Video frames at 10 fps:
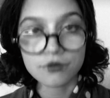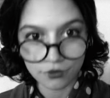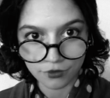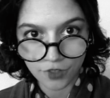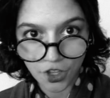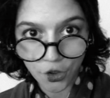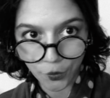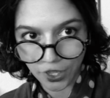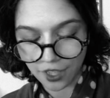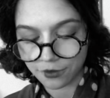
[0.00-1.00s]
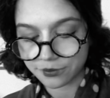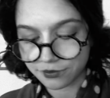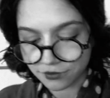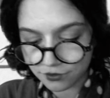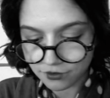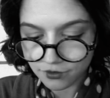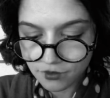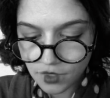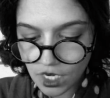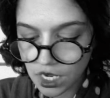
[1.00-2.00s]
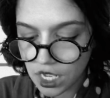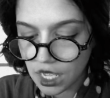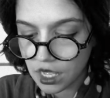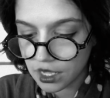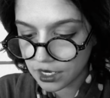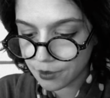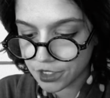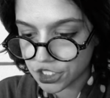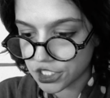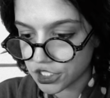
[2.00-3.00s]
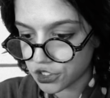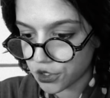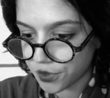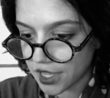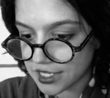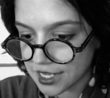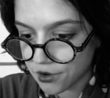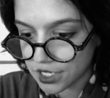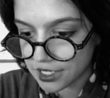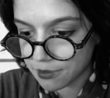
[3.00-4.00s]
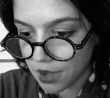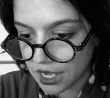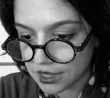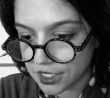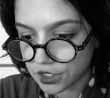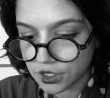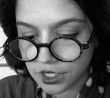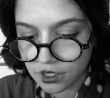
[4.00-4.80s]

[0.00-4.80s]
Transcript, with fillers: Hmm, okay. Let me just uh, note that down in my little.